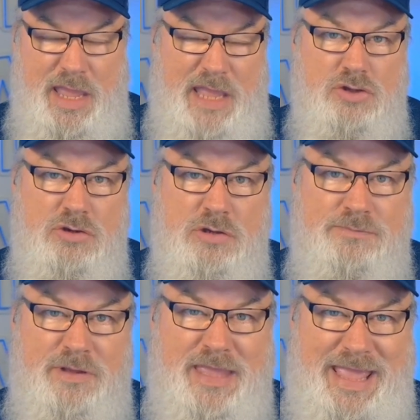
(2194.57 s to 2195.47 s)
and you could
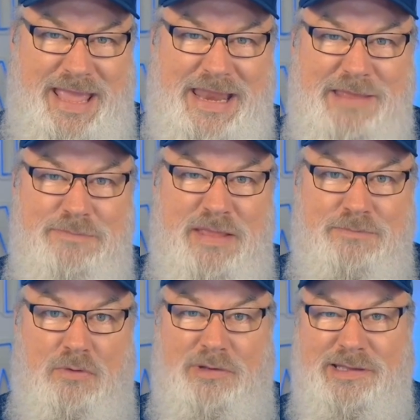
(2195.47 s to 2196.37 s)
pick any
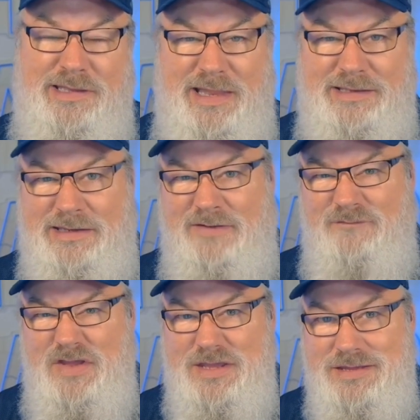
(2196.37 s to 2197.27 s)
people,
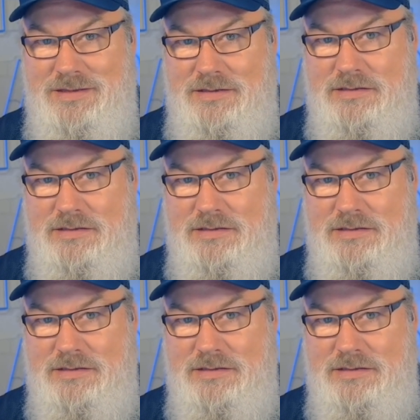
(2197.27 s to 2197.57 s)
living,